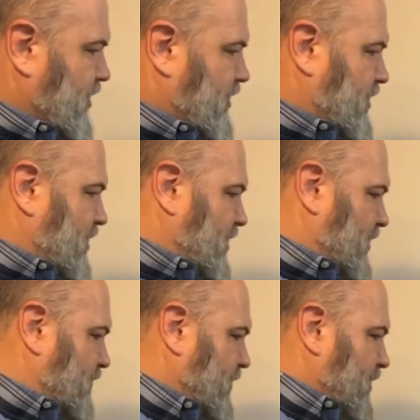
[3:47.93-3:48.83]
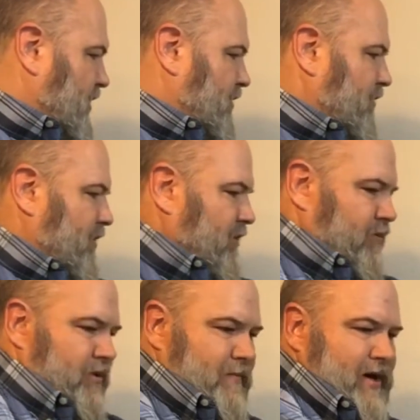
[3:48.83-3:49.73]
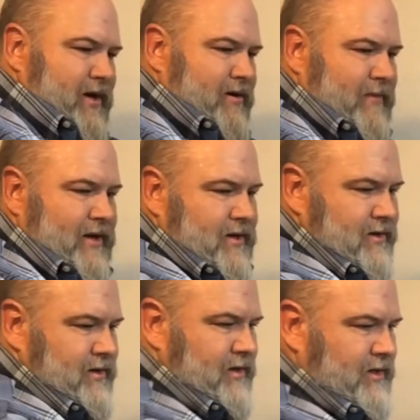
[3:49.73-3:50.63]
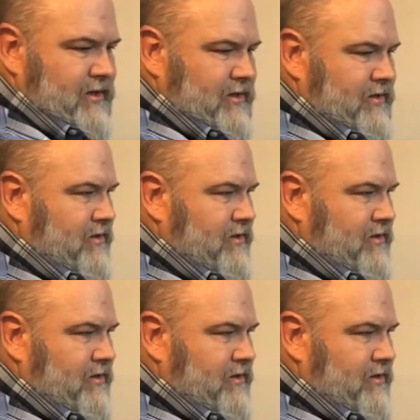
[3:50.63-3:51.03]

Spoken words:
Okay, we're going to put our power back on.